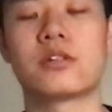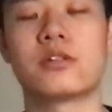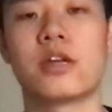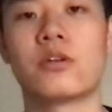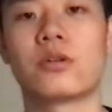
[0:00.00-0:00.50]

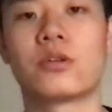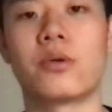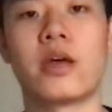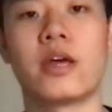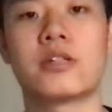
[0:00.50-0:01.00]
they could
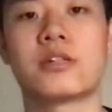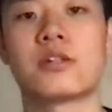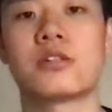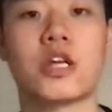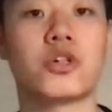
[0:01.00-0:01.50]
create
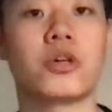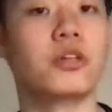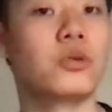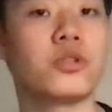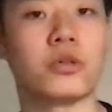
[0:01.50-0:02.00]
such an
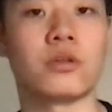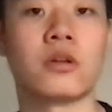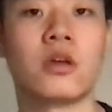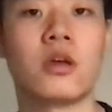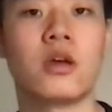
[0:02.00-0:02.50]
illusion
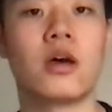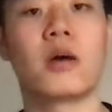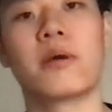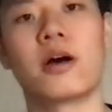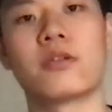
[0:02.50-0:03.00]

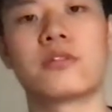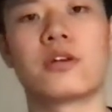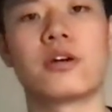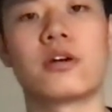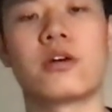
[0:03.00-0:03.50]
about
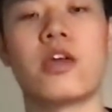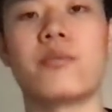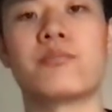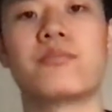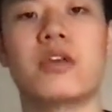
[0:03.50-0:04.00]
their
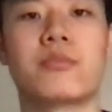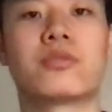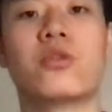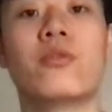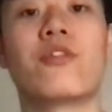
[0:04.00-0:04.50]

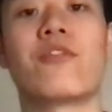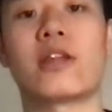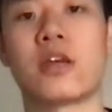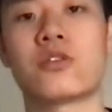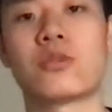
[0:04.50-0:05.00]
improved
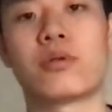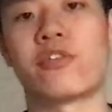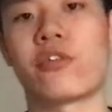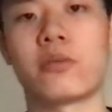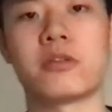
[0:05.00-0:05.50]
financial
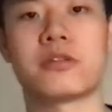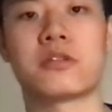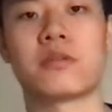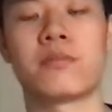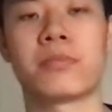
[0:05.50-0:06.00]

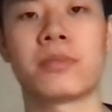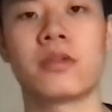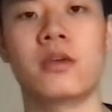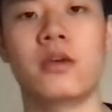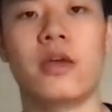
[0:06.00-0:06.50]
performance.
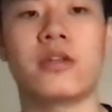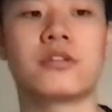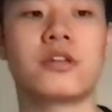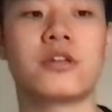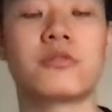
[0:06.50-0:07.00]
And
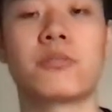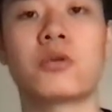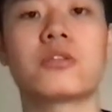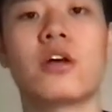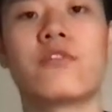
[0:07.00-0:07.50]
since
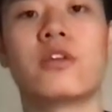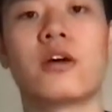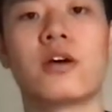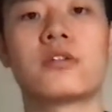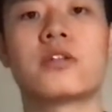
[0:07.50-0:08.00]
most of
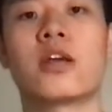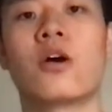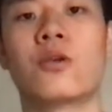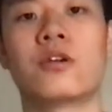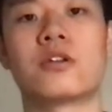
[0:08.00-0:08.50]
the
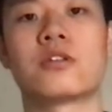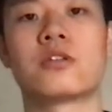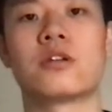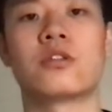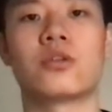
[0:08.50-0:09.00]

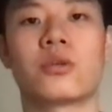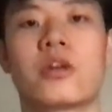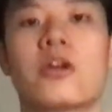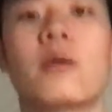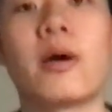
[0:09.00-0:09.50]
stakeholders don't
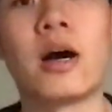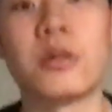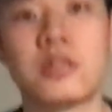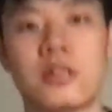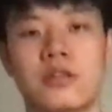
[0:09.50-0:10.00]
care
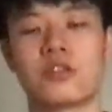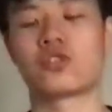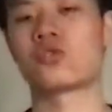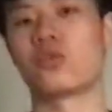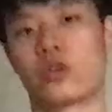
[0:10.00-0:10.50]
about the
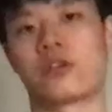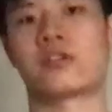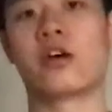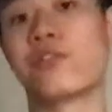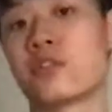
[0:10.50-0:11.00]
source
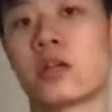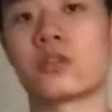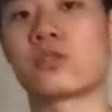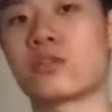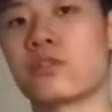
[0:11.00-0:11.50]
of
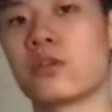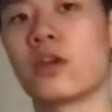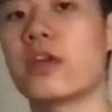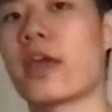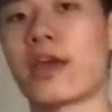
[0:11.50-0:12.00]
such
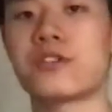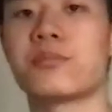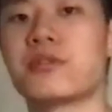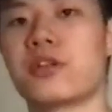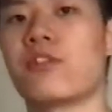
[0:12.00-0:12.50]

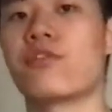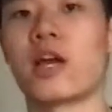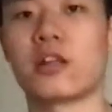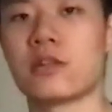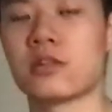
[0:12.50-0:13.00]
enhancement in
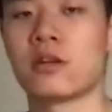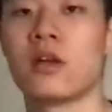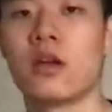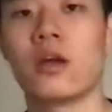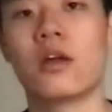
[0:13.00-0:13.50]
finance,
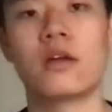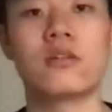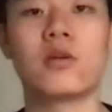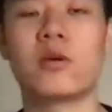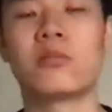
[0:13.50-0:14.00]

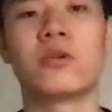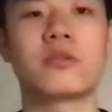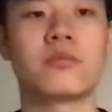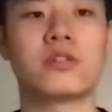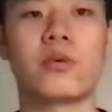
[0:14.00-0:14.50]
they were
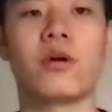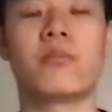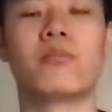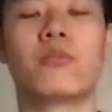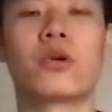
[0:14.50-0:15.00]

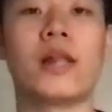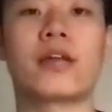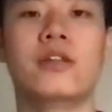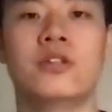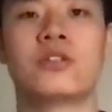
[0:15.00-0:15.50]
more likely